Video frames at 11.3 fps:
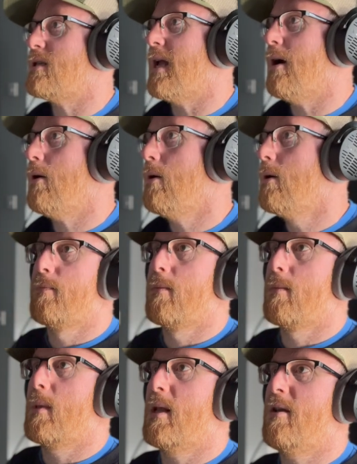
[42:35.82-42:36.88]
now.
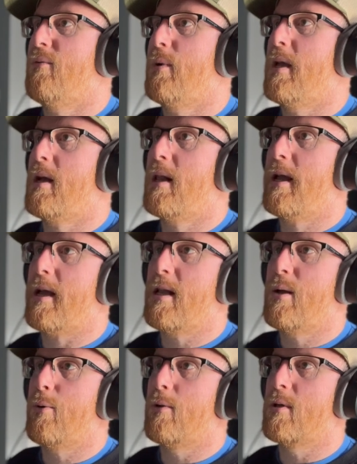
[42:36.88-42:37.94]
If we click
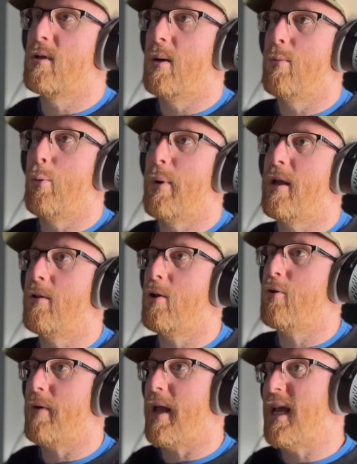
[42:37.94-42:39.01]
anywhere on the sample, we can
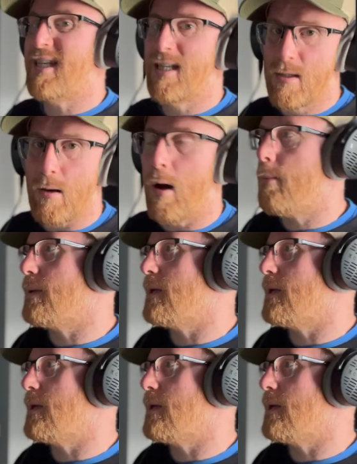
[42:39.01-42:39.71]
create a sampler